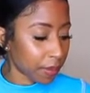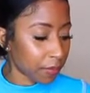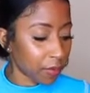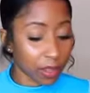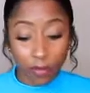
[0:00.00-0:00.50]

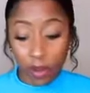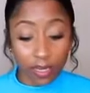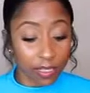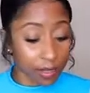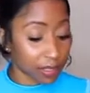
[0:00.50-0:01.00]
with
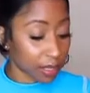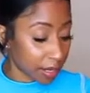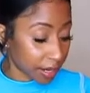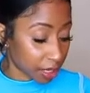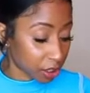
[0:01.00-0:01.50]
regard to this
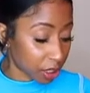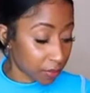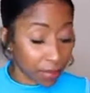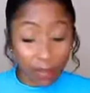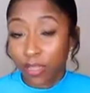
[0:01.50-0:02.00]

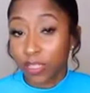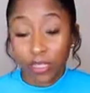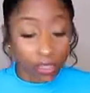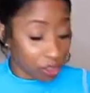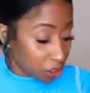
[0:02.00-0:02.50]
connection, maybe
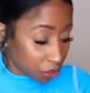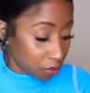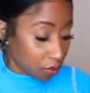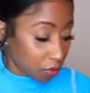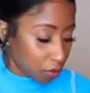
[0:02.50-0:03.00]
just in
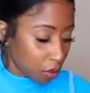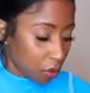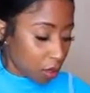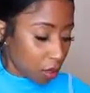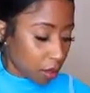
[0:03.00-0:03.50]
general.
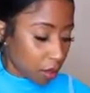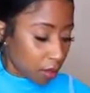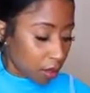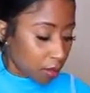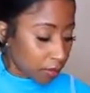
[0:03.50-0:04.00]

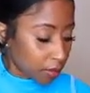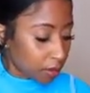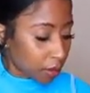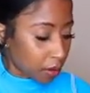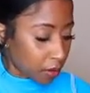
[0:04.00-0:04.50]

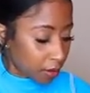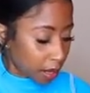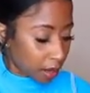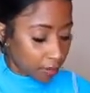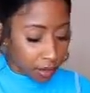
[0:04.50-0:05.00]
So
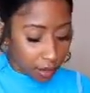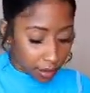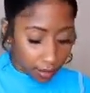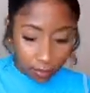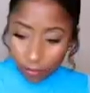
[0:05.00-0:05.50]
yeah, we're
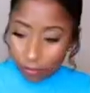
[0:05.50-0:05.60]
gonna,